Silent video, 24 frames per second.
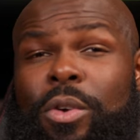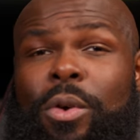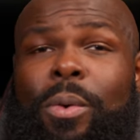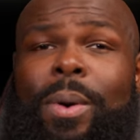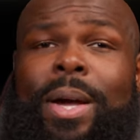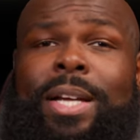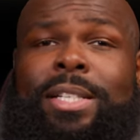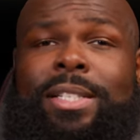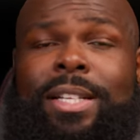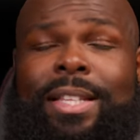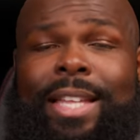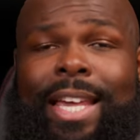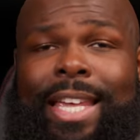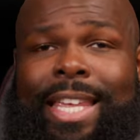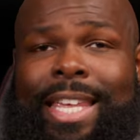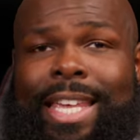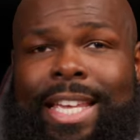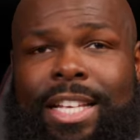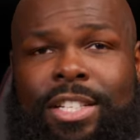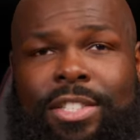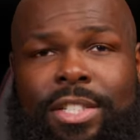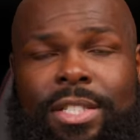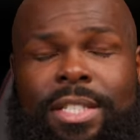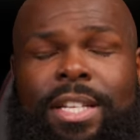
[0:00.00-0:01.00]
question that he
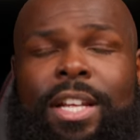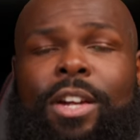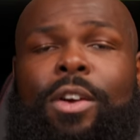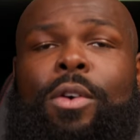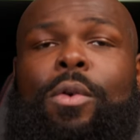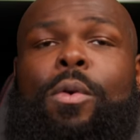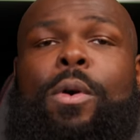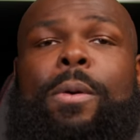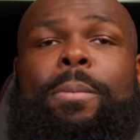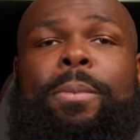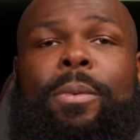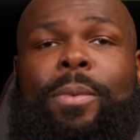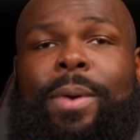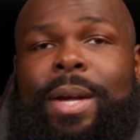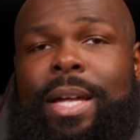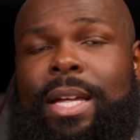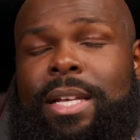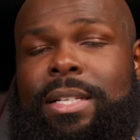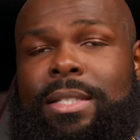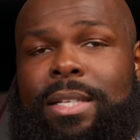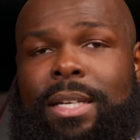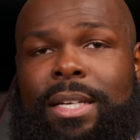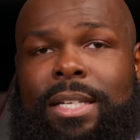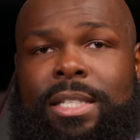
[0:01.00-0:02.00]
can just incorporate
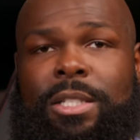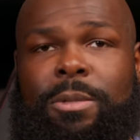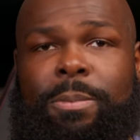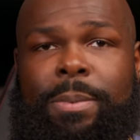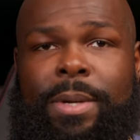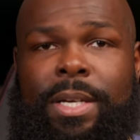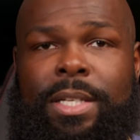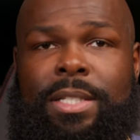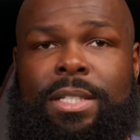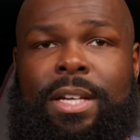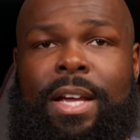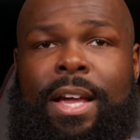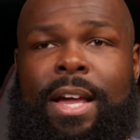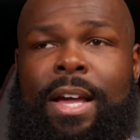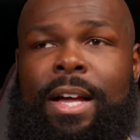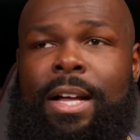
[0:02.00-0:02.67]
into his speech.